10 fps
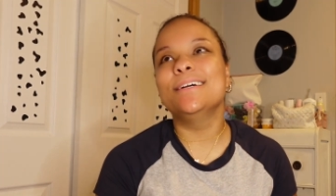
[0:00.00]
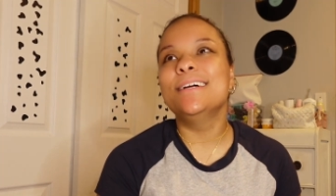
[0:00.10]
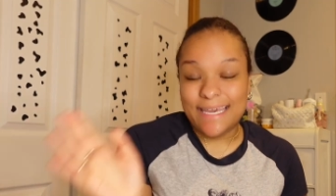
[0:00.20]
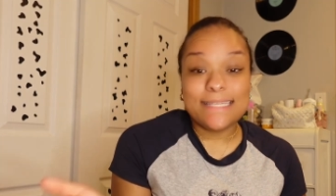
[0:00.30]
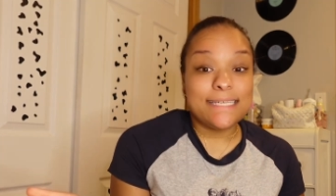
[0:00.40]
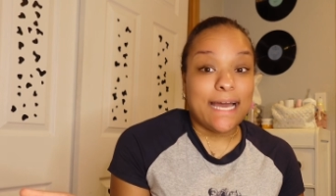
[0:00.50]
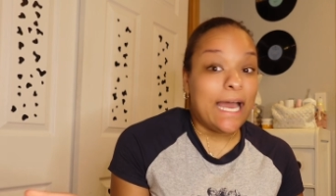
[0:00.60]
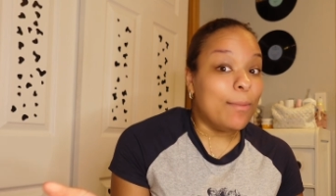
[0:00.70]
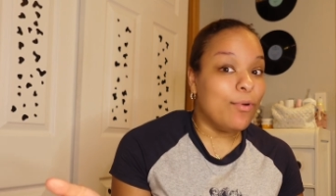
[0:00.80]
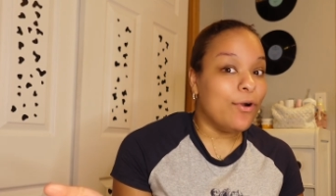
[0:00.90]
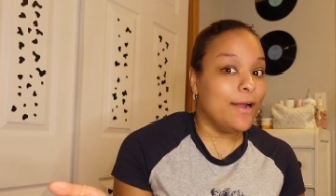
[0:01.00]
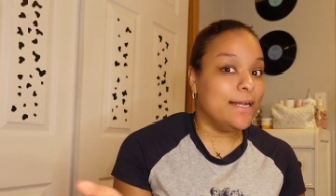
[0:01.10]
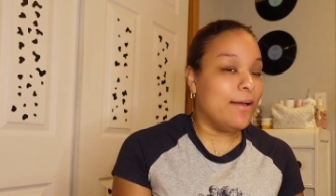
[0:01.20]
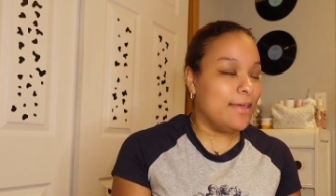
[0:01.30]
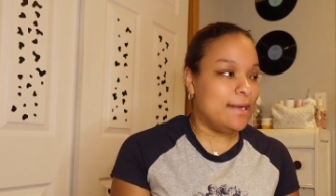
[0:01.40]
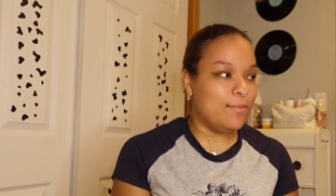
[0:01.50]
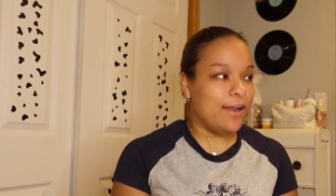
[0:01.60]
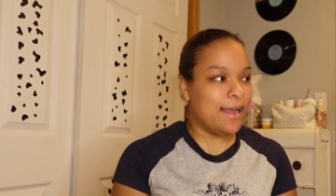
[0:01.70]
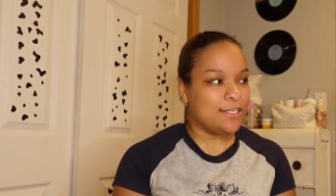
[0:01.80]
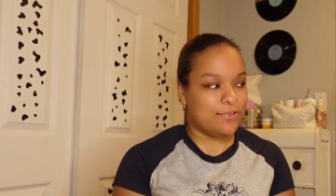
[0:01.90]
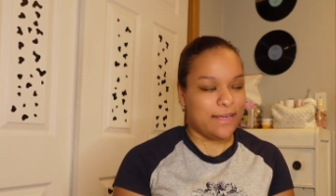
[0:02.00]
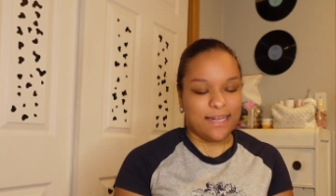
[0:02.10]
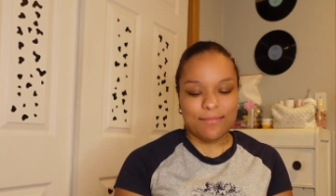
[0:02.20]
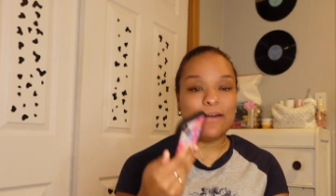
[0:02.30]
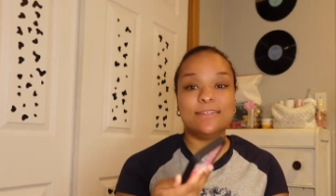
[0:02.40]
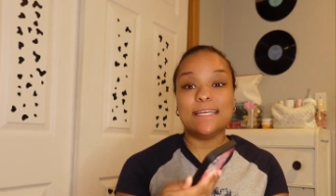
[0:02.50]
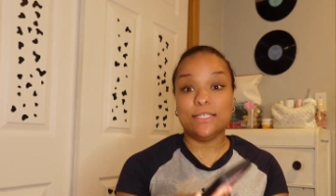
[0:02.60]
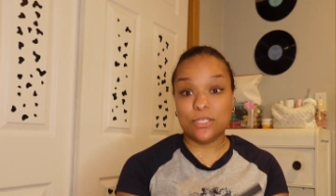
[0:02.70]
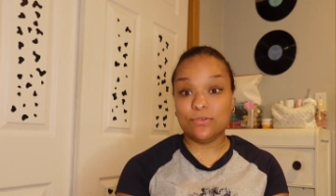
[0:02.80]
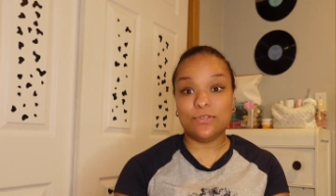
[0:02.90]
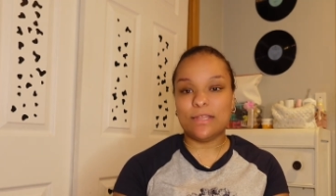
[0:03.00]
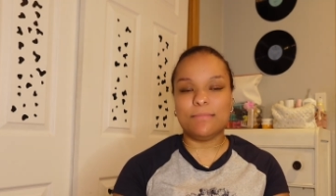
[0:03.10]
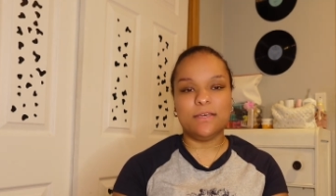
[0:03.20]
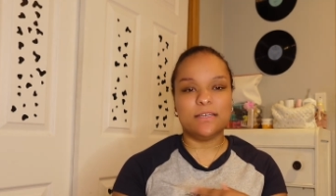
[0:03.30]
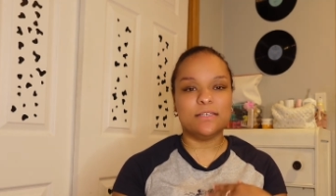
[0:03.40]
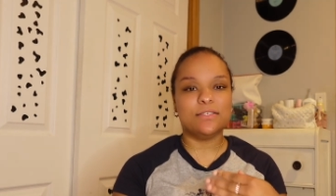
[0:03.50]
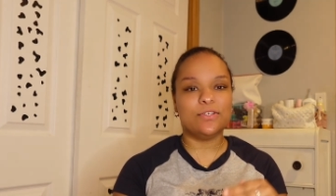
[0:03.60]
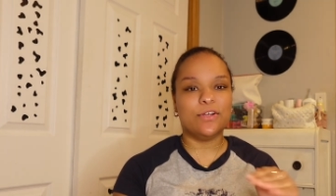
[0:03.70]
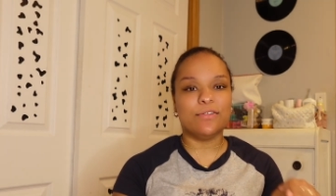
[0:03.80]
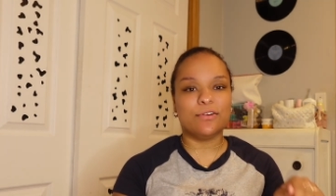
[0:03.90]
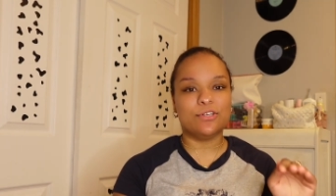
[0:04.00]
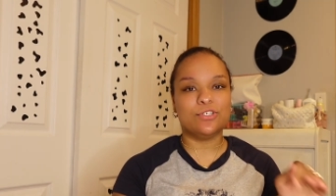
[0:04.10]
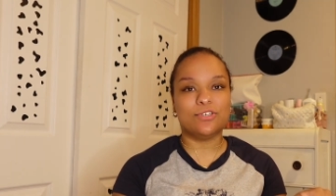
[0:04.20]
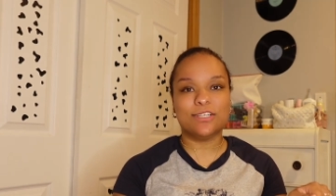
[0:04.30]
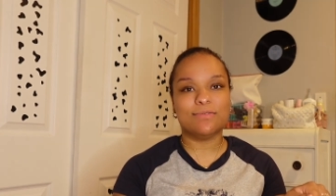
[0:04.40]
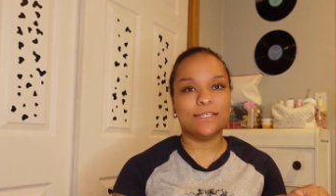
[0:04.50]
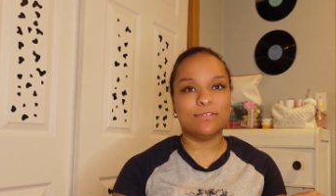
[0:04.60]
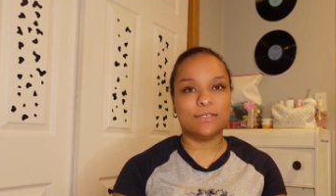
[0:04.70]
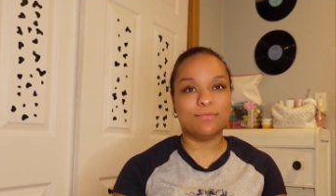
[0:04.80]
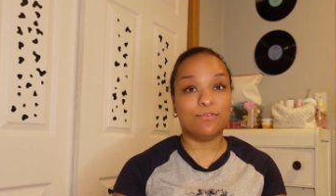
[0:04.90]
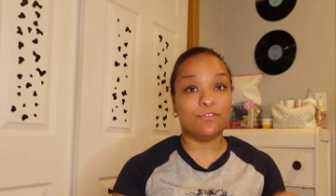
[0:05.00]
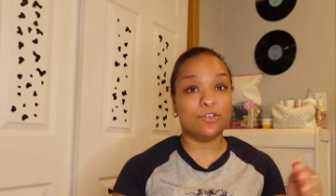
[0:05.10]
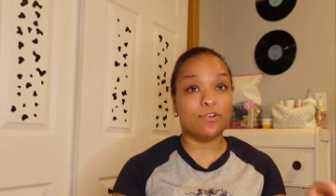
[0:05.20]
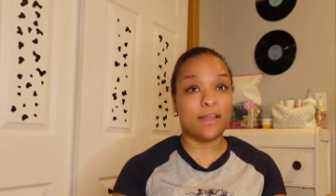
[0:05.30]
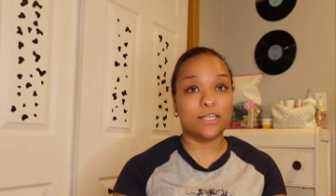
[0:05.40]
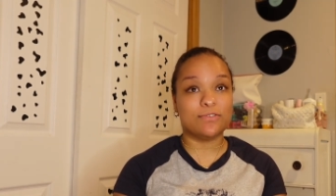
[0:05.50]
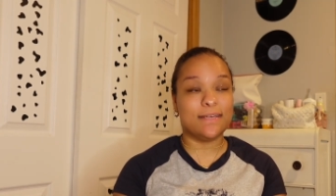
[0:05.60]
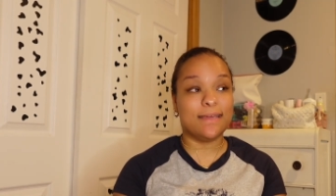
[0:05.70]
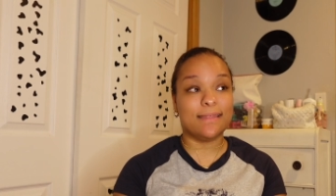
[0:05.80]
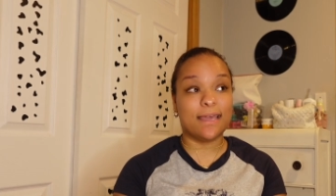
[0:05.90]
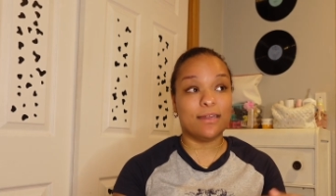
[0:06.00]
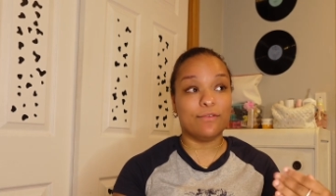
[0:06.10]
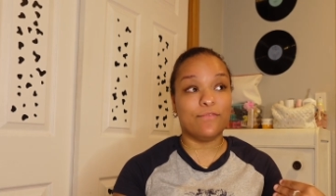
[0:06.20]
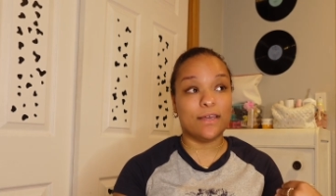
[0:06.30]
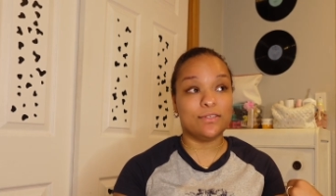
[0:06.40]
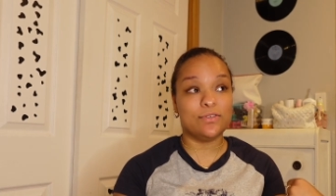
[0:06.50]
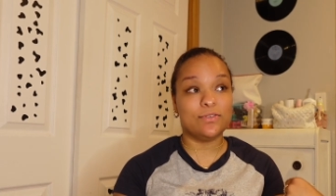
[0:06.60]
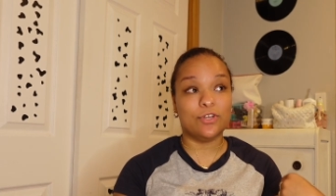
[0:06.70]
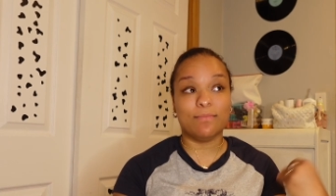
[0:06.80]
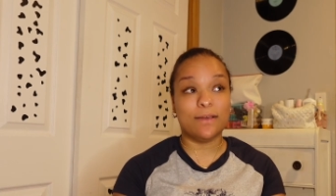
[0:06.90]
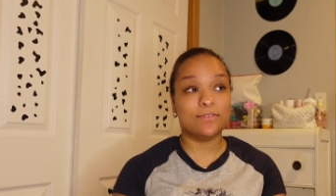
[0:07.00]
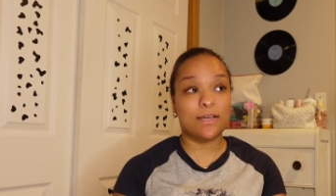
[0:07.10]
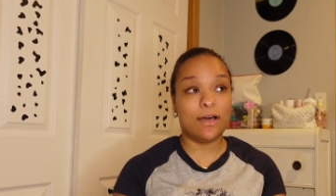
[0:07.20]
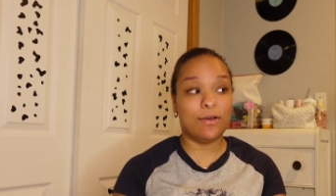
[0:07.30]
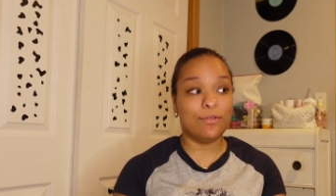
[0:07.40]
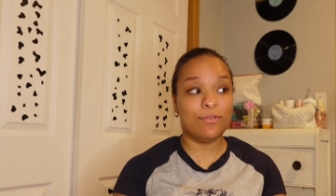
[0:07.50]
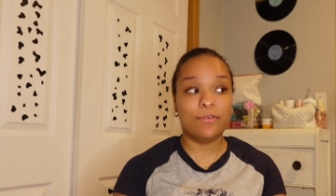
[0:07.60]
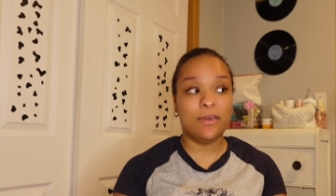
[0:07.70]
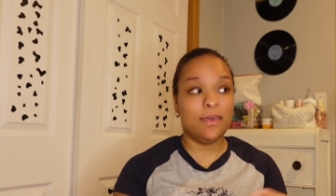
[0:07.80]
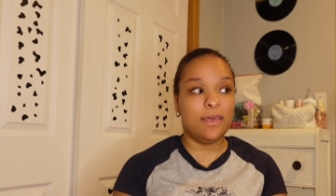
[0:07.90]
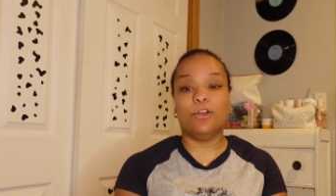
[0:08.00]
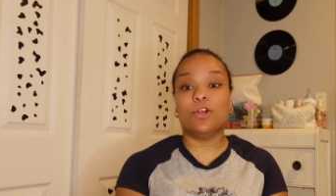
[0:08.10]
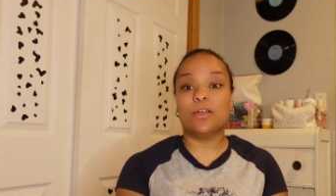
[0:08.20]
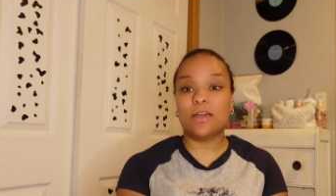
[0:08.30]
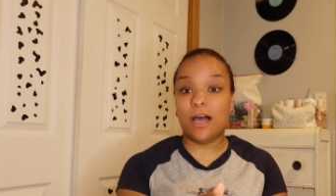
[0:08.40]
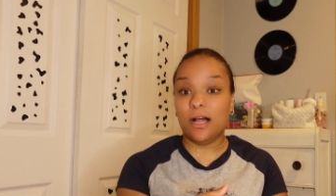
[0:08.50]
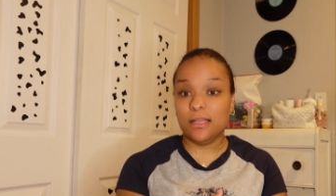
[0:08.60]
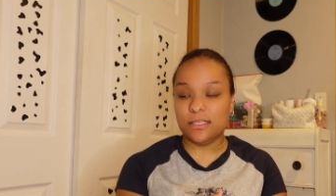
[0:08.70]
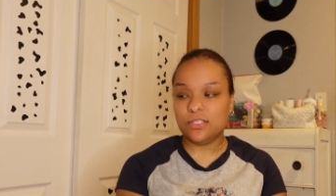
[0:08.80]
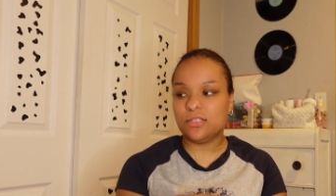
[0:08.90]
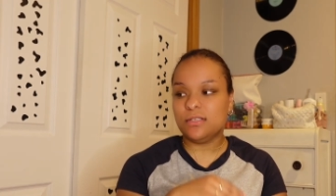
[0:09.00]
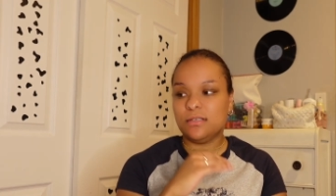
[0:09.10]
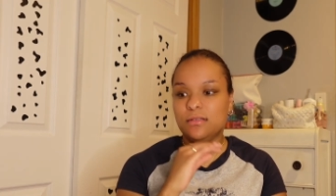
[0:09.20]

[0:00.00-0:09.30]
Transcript: it's not important now that I'm graduating. I would say don't do that because you're either going to stress way too much before you graduate, and that could affect your mental health, your college